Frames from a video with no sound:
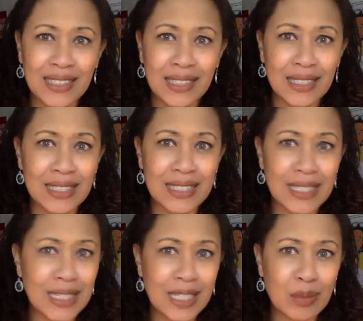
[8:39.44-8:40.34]
a
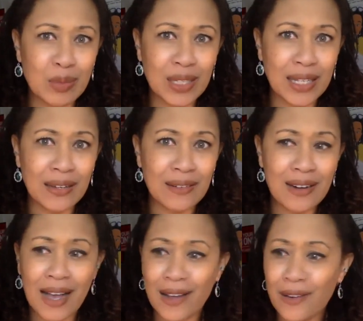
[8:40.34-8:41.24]
C D player.
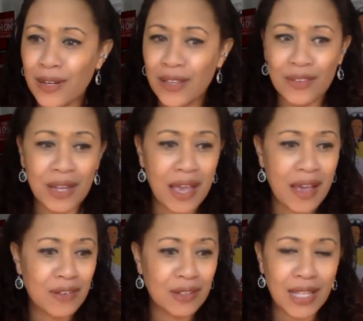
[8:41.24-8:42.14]
I don't even
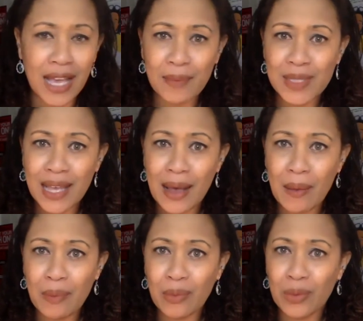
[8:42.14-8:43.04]
have a
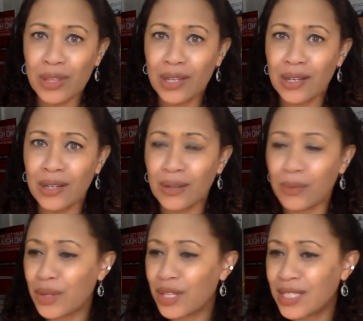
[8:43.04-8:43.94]
laptop with a, a
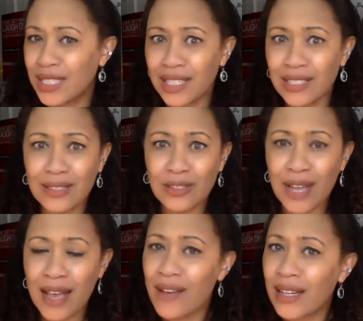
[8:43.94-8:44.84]
with a disk
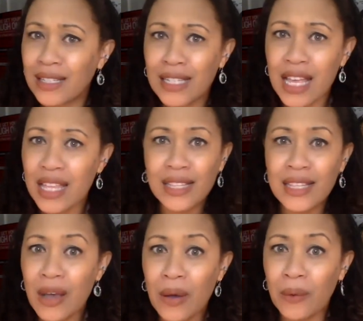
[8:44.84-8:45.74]
drive. I, no,
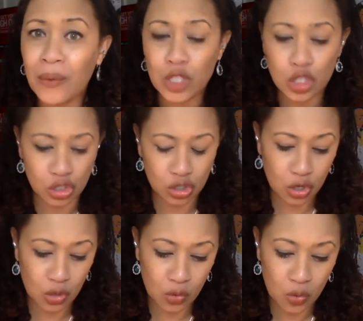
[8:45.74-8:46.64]
no.
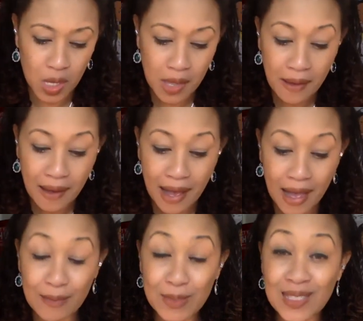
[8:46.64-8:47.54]
So
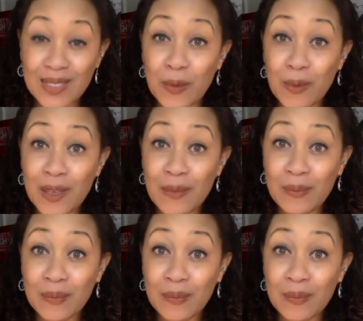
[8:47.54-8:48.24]
I'm assuming